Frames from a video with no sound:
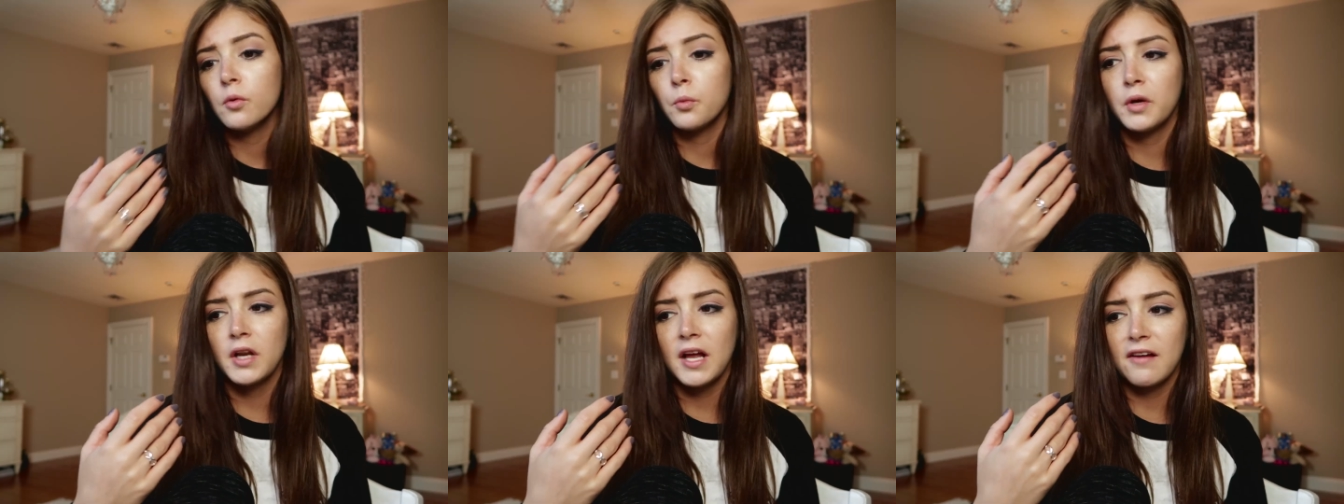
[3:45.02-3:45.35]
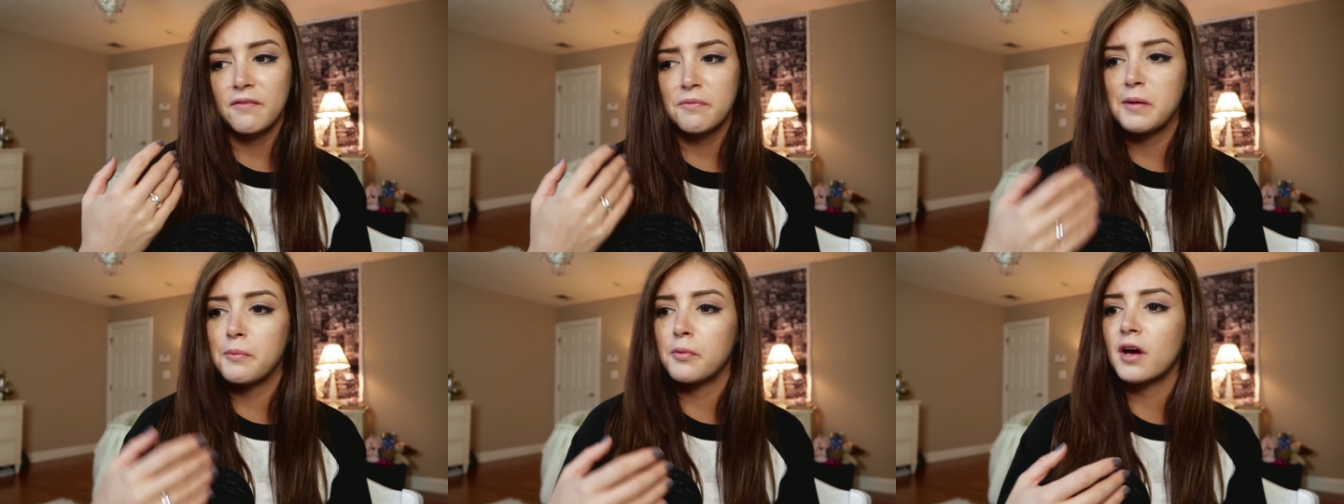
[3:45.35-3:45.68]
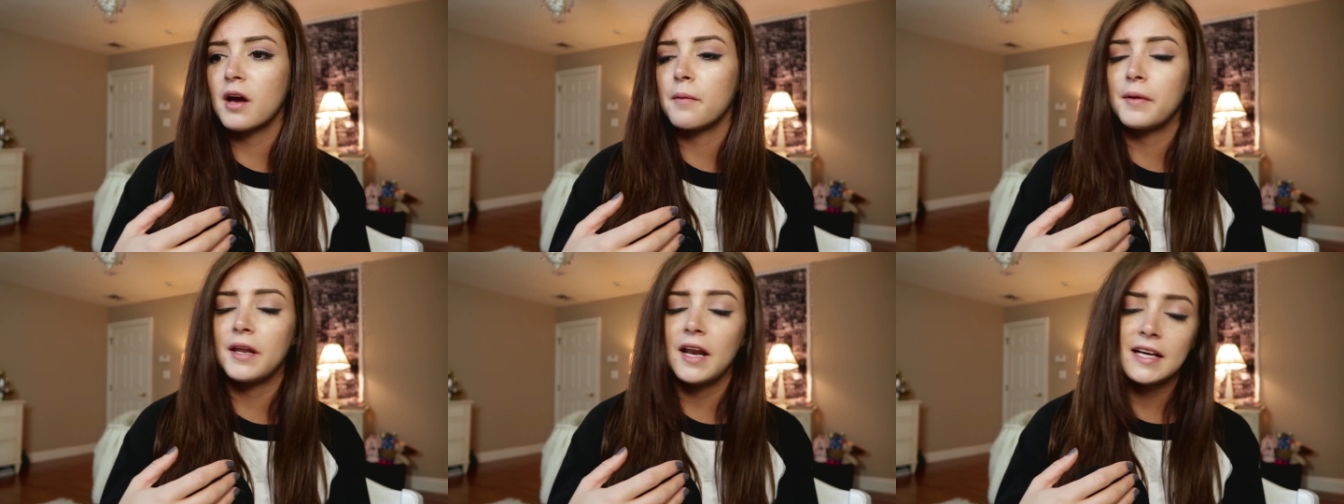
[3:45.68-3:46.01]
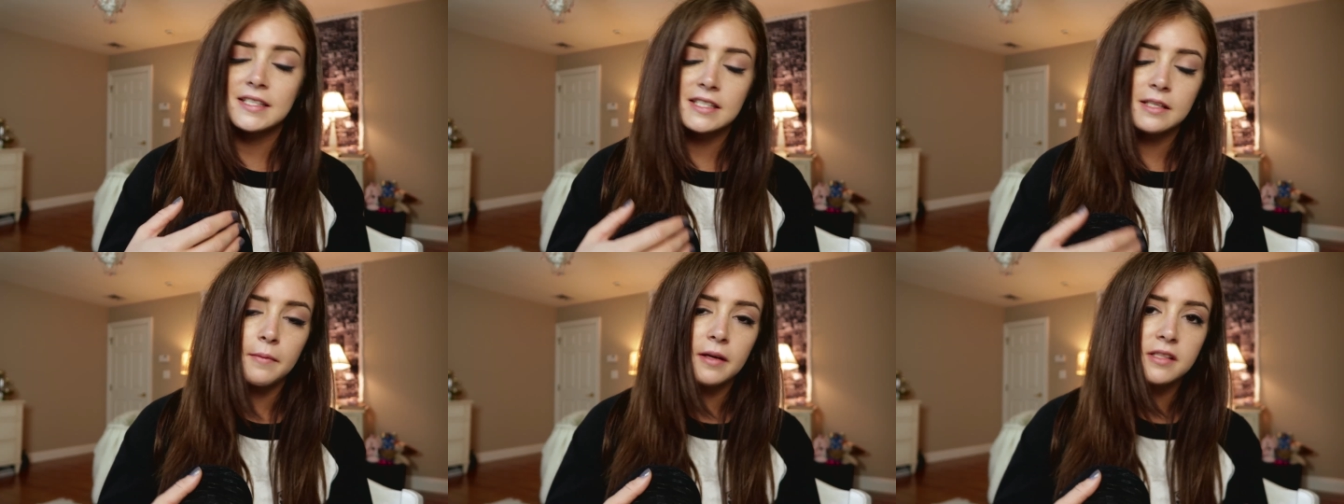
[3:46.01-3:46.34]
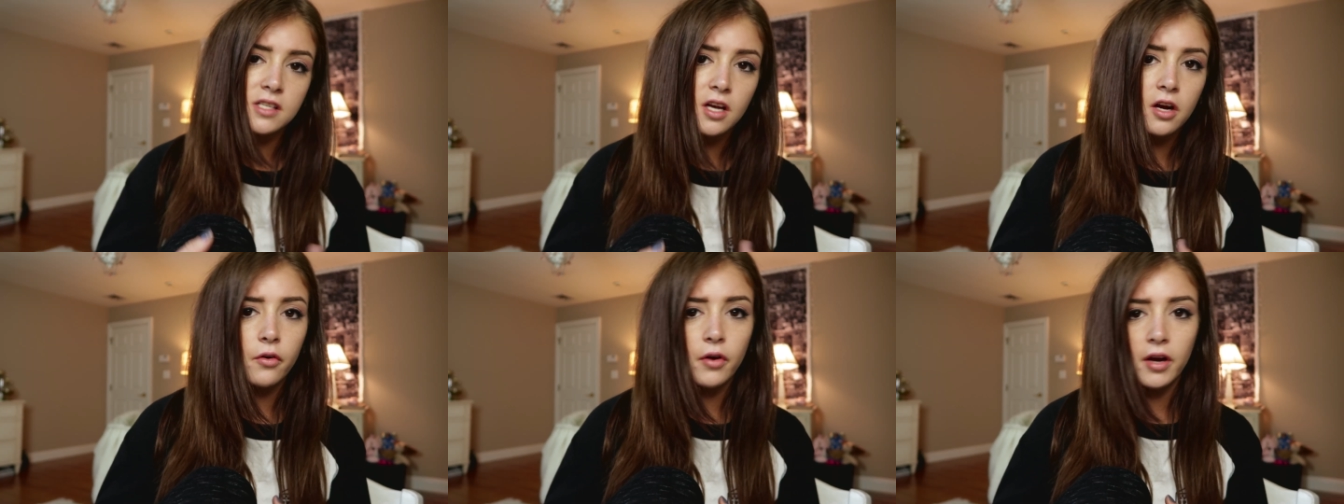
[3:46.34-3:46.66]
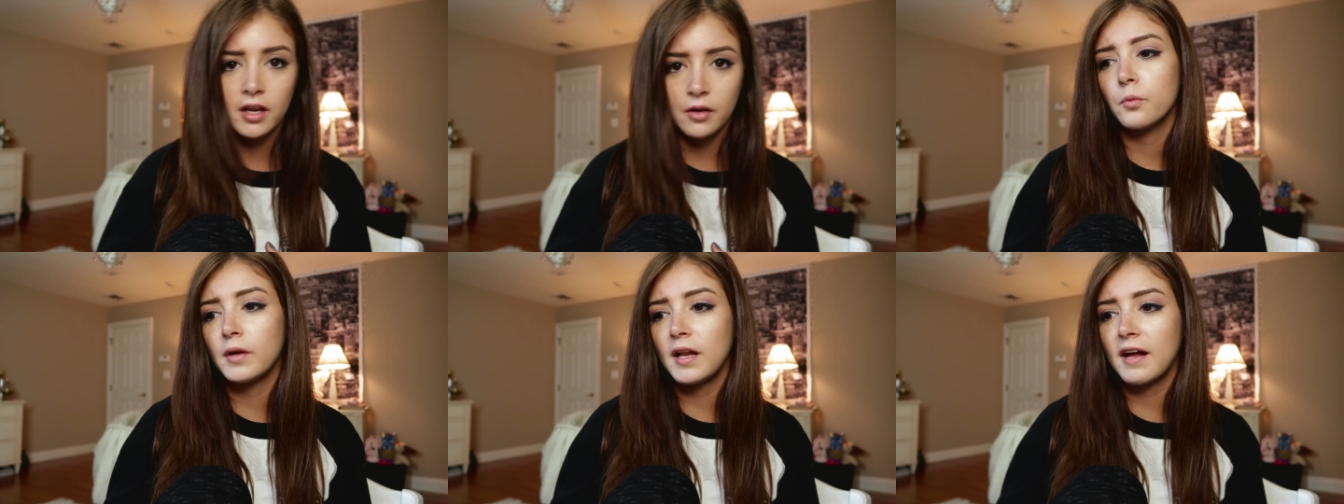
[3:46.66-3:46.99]
we'd have people come in asking about
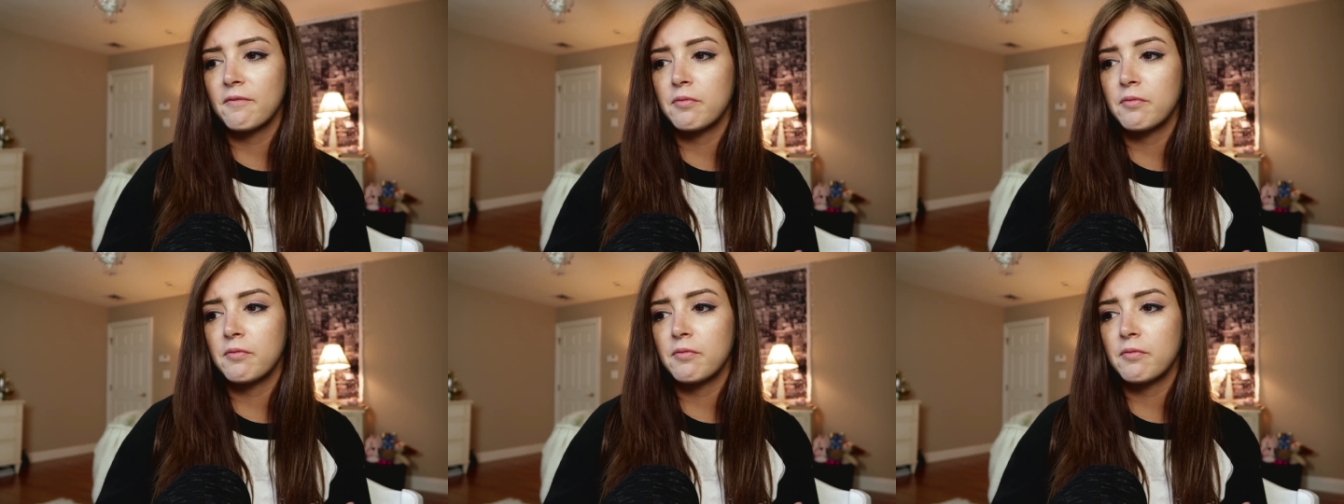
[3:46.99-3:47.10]
songwriting. We'd